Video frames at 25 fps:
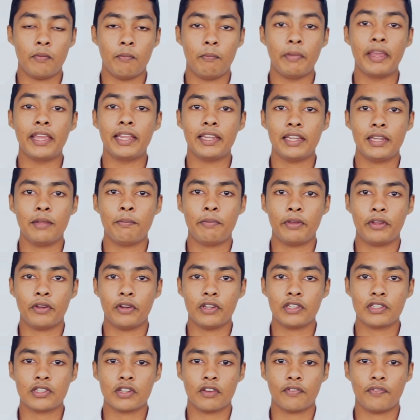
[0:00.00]
mainly
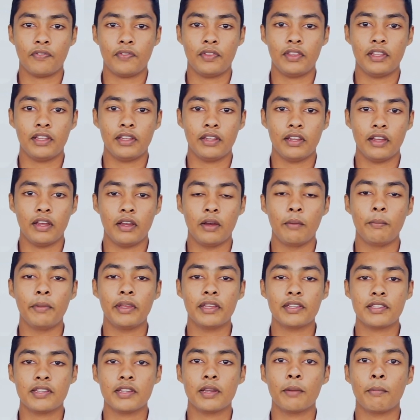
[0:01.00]
because of the
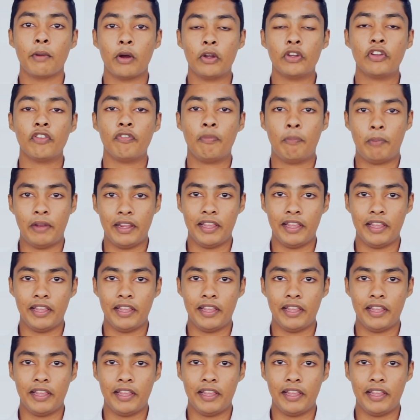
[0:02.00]
amazing amount of